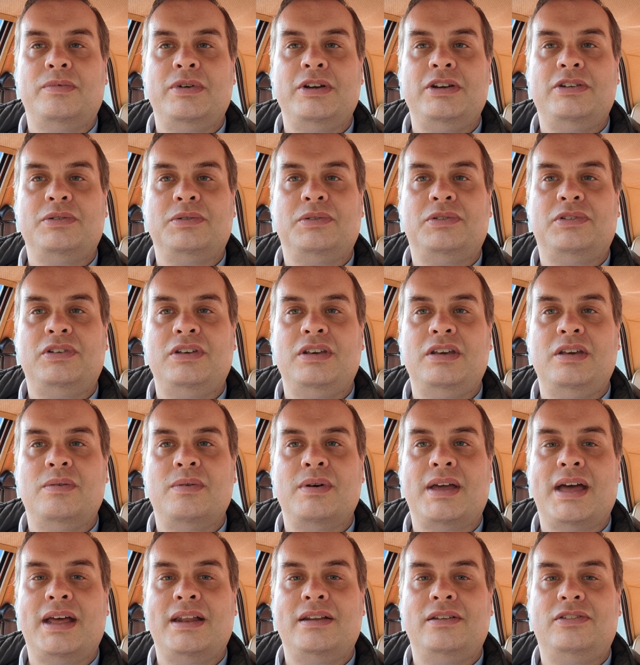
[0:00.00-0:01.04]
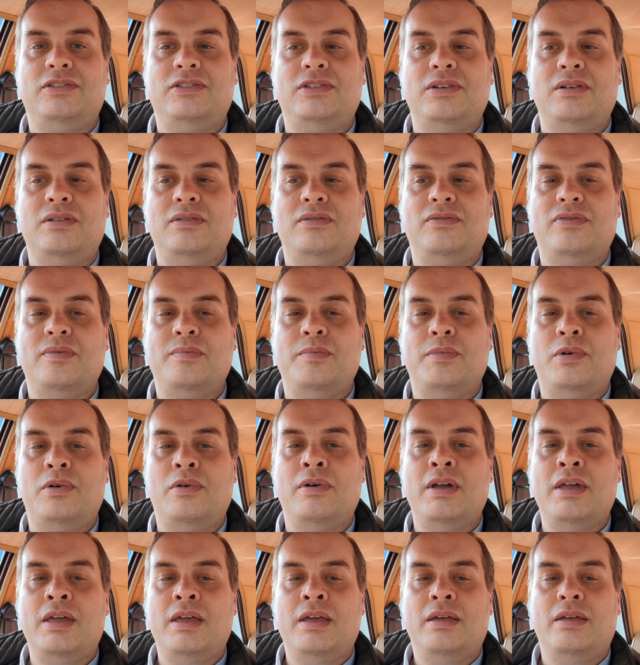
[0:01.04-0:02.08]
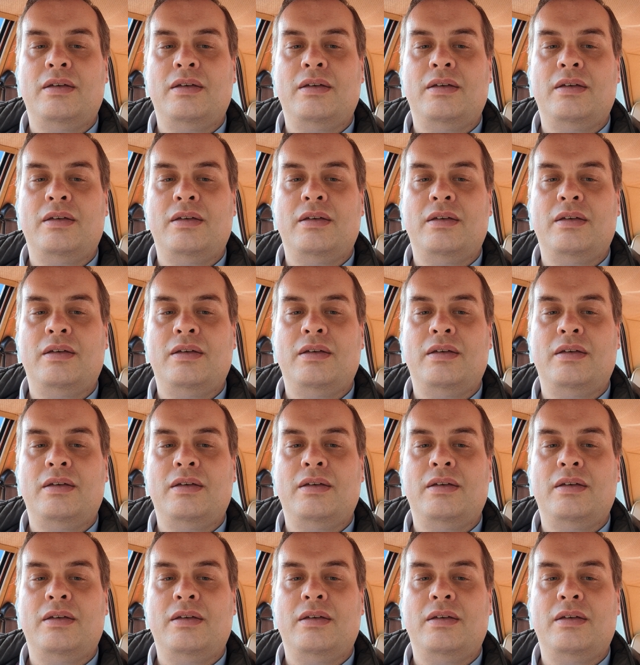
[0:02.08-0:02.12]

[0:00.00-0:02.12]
we shall see you again soon for more